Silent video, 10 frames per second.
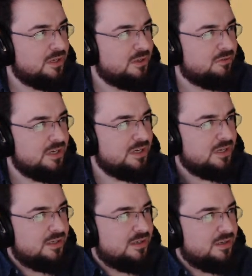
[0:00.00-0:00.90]
create
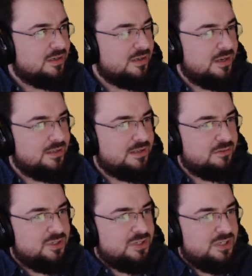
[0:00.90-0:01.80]

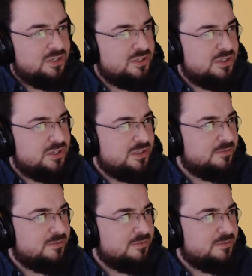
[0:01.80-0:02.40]
intelligence agencies.